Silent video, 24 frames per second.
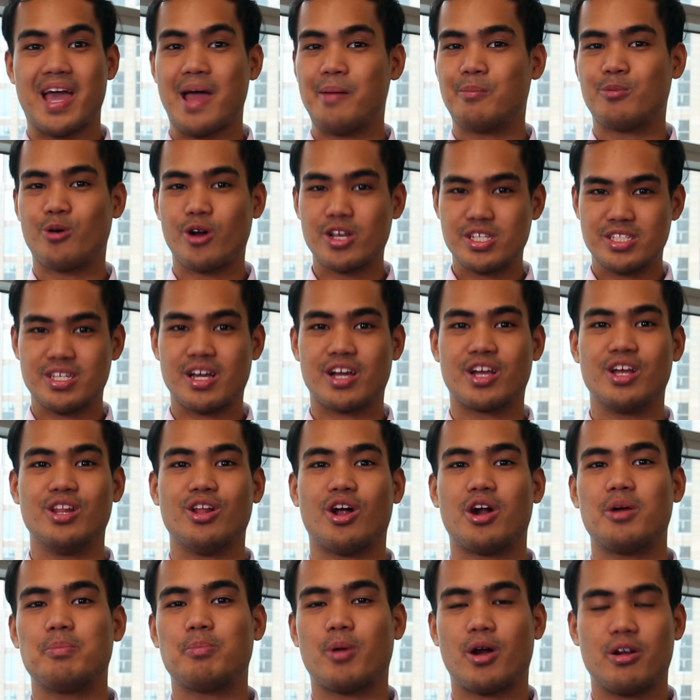I'm Royce
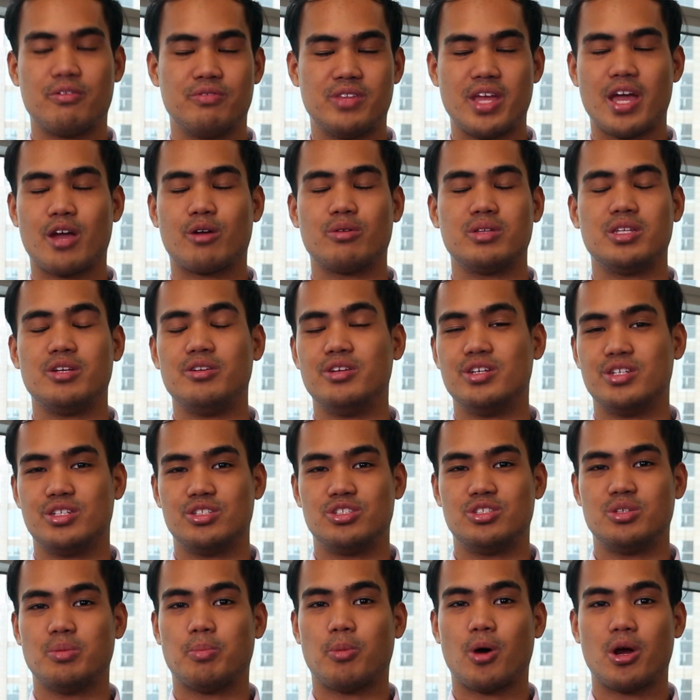Aguilar, part of the Equity Research
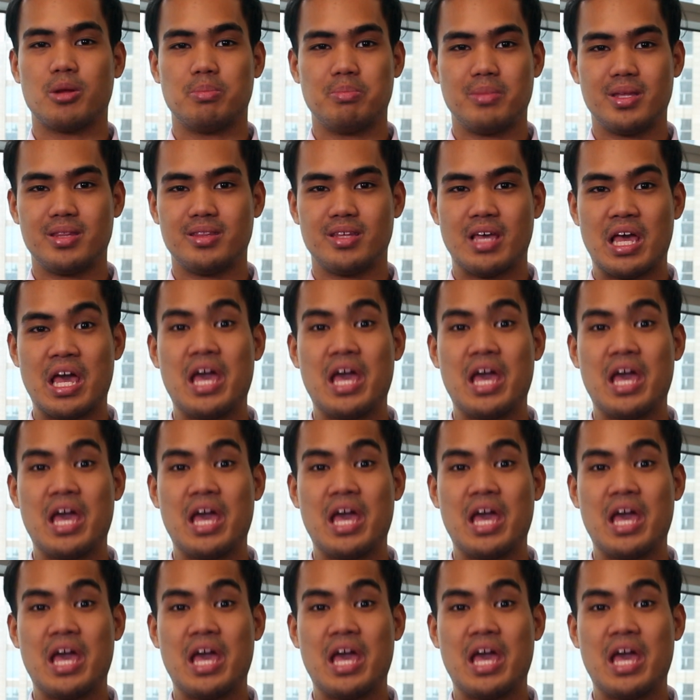Department,